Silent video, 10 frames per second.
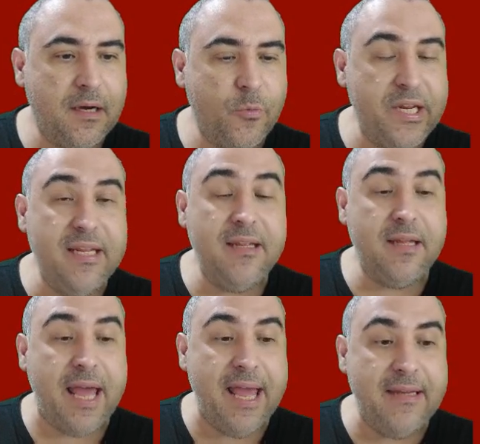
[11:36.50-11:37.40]
We
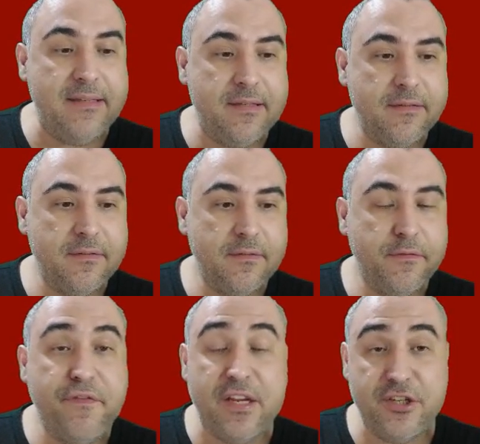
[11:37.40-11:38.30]
ate
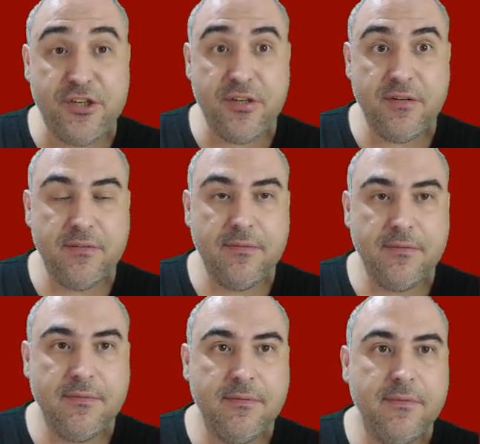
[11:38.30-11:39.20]
fish.
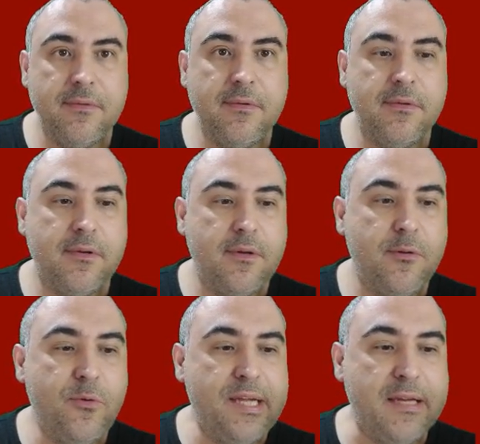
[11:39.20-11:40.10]

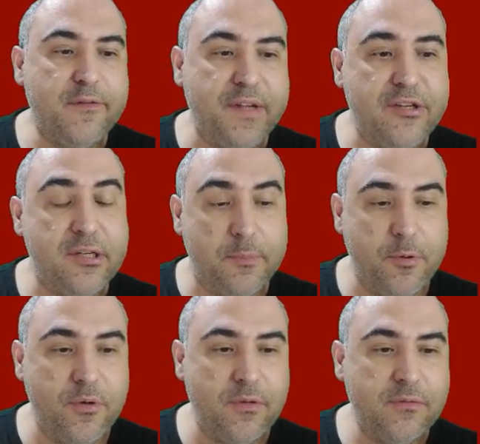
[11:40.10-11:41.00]
We ate fish in the
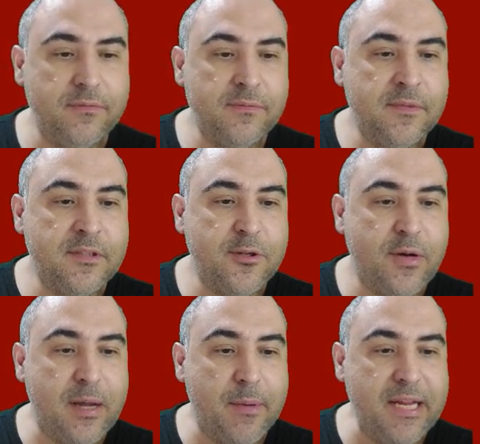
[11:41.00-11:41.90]
plural. So
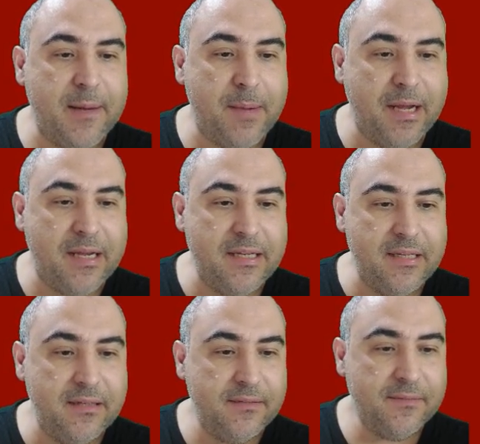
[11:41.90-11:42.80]

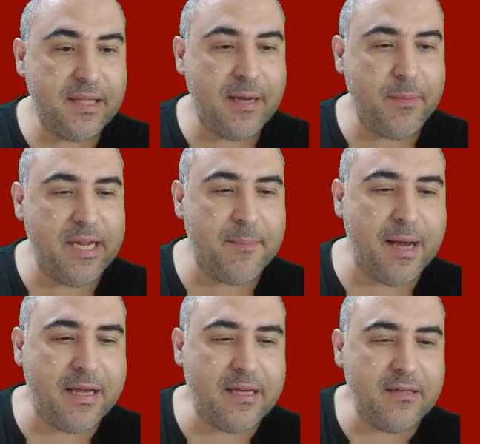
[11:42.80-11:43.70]
Kamayamakane,
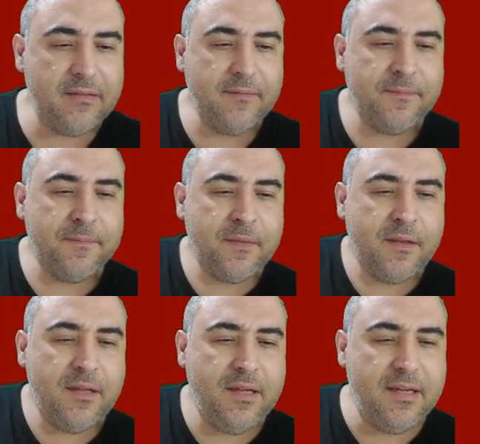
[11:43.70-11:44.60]
Kamayamaka
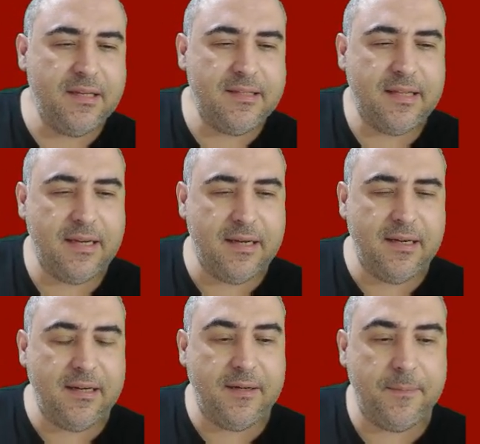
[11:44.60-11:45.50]
is
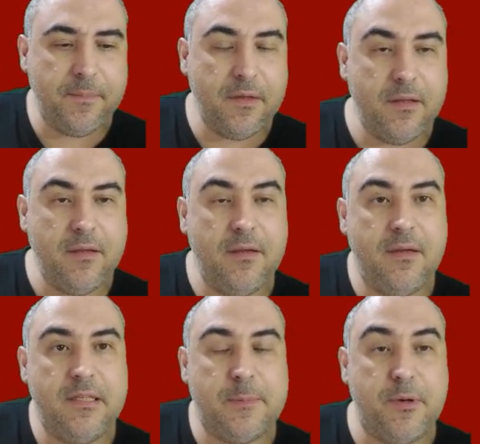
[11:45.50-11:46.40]

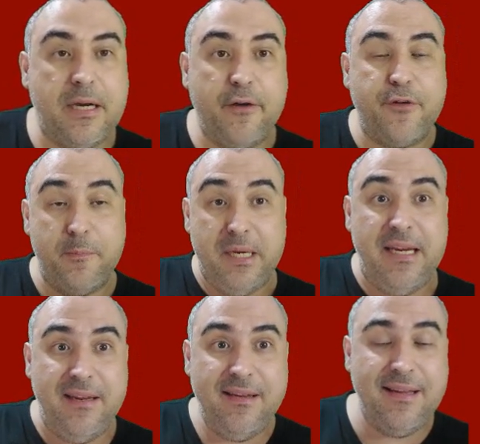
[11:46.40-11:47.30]
the pronoun for
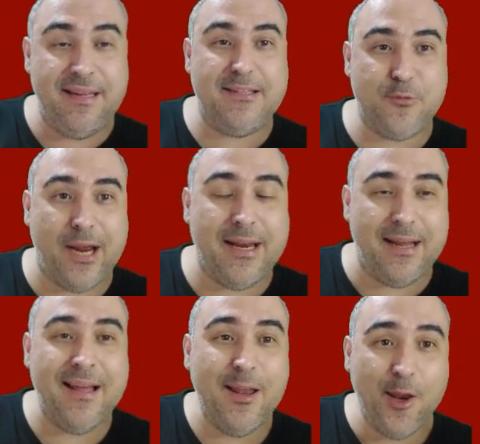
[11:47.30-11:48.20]
me. It's
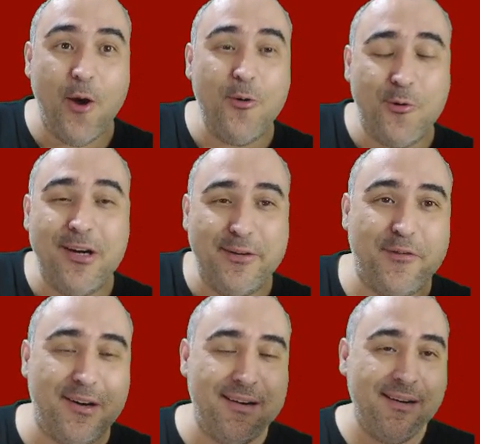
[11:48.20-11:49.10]
a long word
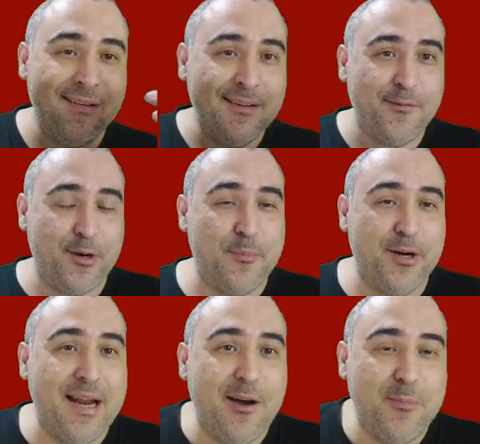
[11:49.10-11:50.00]
for a
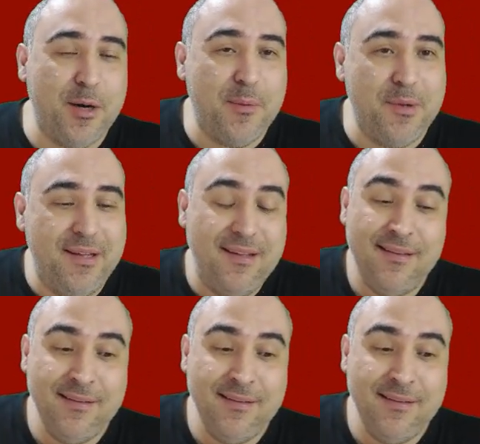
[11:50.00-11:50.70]
pronoun, probably.